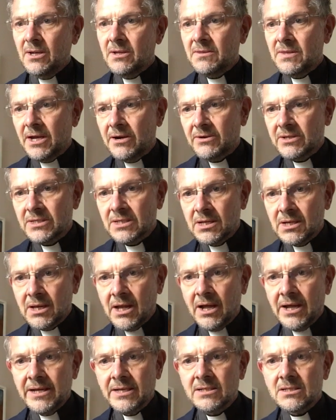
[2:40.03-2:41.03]
There is
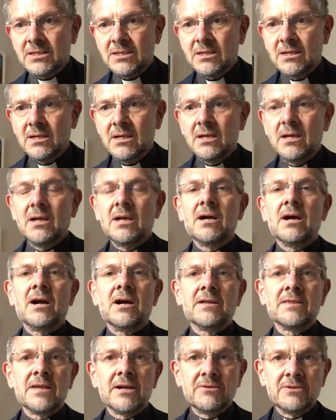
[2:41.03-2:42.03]
light
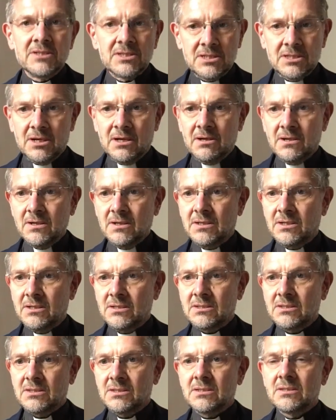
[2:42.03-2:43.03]
and there is
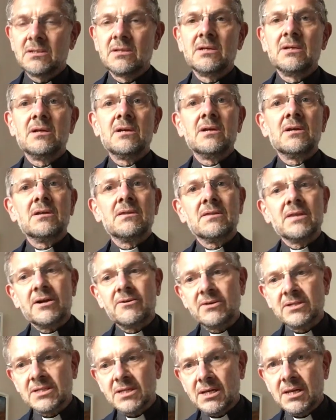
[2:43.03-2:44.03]
darkness.
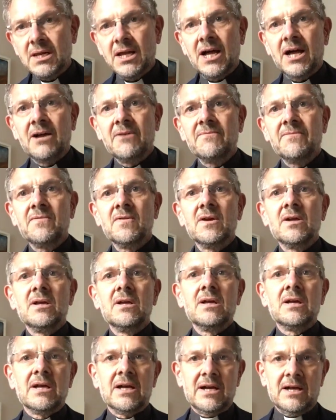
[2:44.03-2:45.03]
There is love
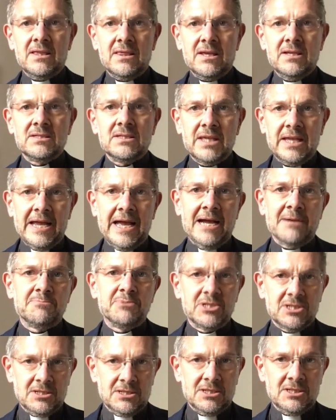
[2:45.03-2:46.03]
and there's the
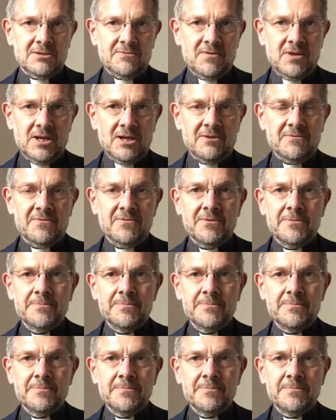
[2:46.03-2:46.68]
absence of love.